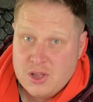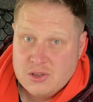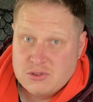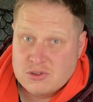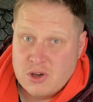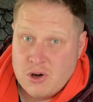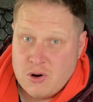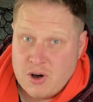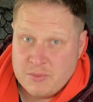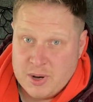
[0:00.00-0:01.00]

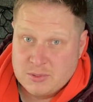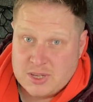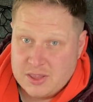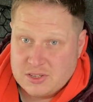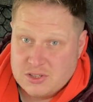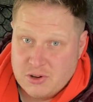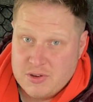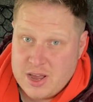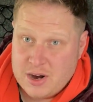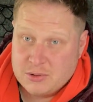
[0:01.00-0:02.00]
So I've been able to get this done
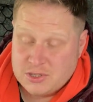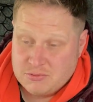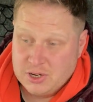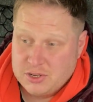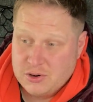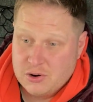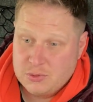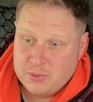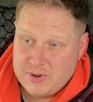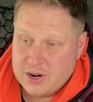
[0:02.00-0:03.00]
now, which is really good.
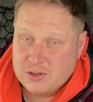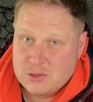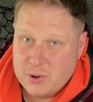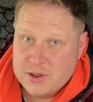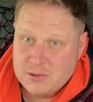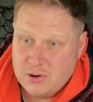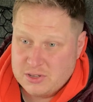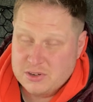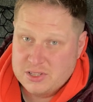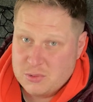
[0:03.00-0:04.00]
We've now got it's
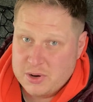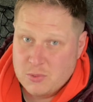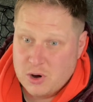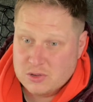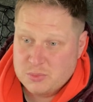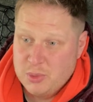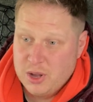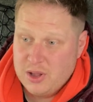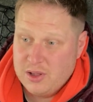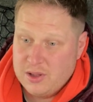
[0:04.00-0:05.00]
only 20 watts,
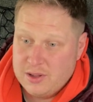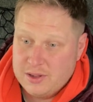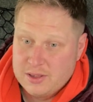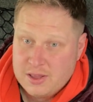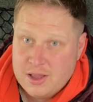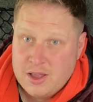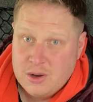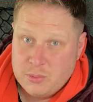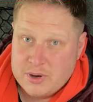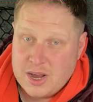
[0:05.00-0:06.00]
but
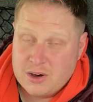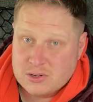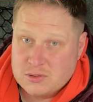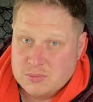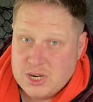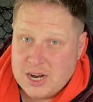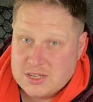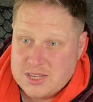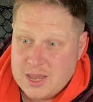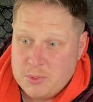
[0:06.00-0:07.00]
we've now got some
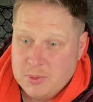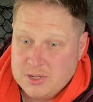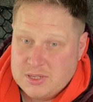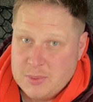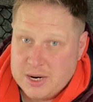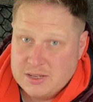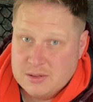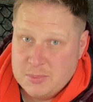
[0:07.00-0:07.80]
charging capability back into the